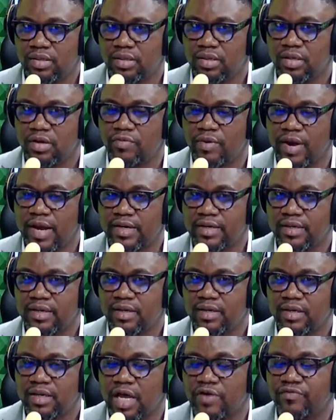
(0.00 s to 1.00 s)
All right?
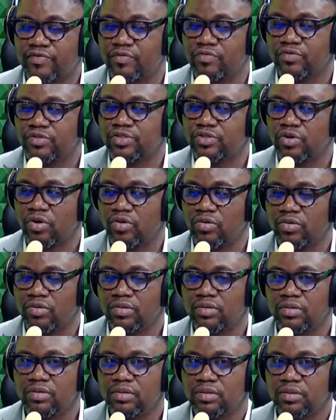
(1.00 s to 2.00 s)
Country will stall.
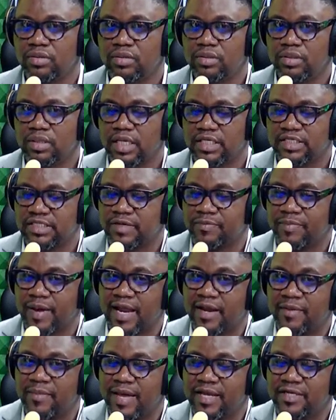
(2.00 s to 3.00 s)
Is it a
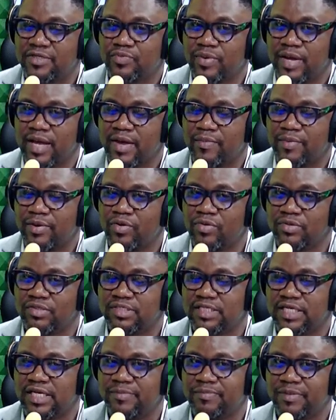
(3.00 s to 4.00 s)
parliament where we don't
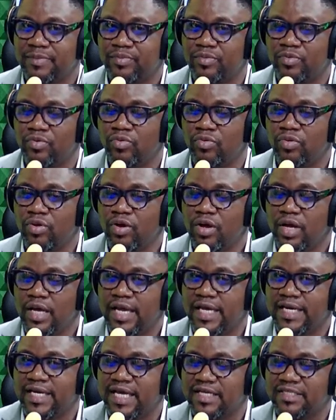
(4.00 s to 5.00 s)
see people
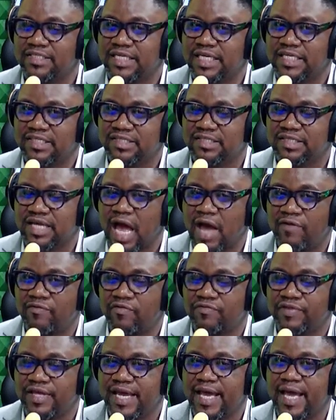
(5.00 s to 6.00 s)
in their seats half
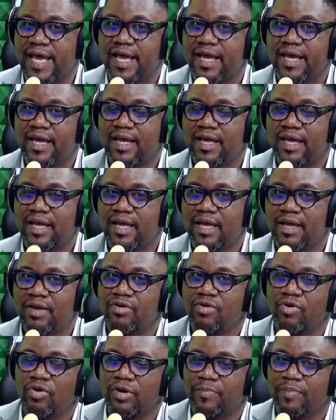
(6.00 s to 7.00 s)
of the year?
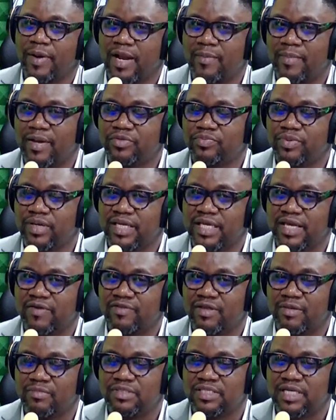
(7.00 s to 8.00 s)
Or the parliament where they give
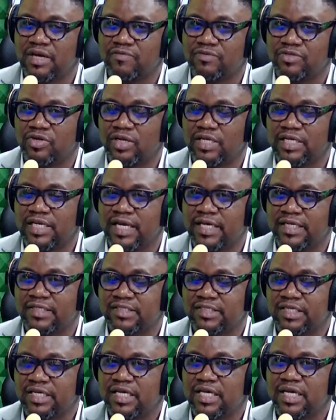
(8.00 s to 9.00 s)
themselves
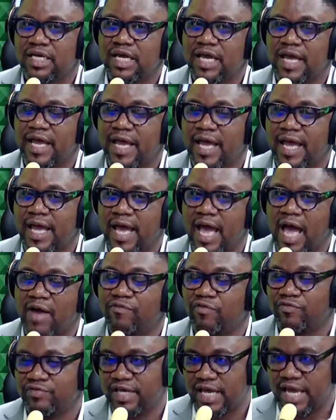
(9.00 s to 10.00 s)
holidays half
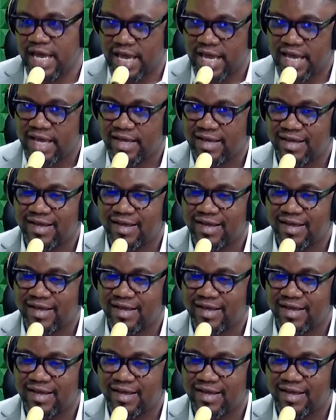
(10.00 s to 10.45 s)
of the year?